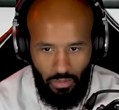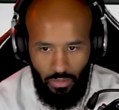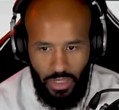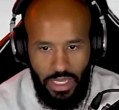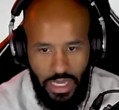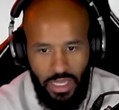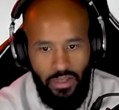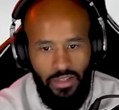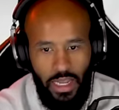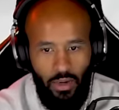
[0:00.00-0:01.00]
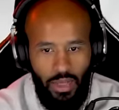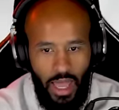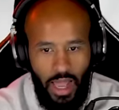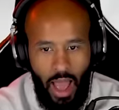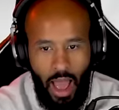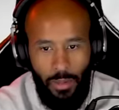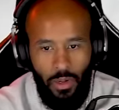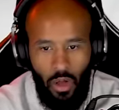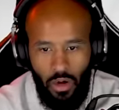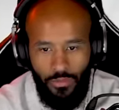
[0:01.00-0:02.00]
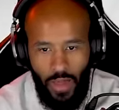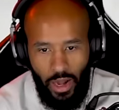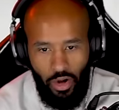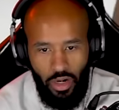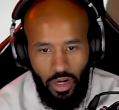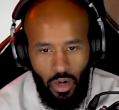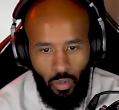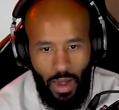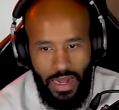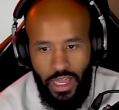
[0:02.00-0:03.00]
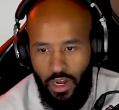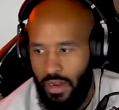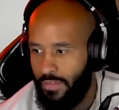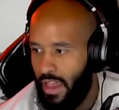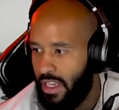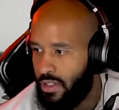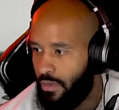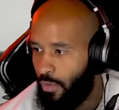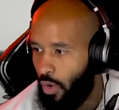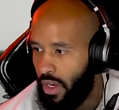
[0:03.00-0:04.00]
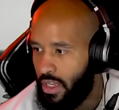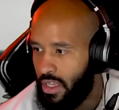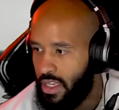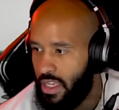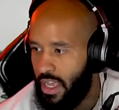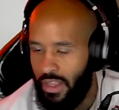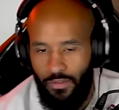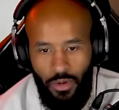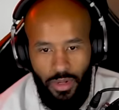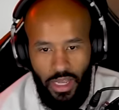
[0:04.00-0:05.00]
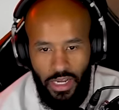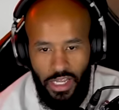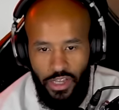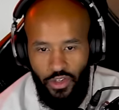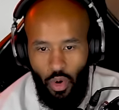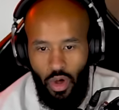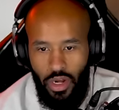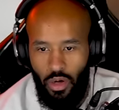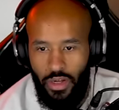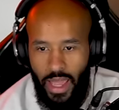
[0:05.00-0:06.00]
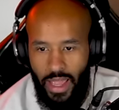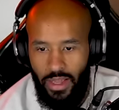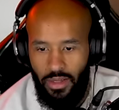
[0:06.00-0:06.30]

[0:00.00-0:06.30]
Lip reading: He is saying, okay, I'm no longer a fighter. Right here at the edge of the void, at the very beginning, he's going, okay,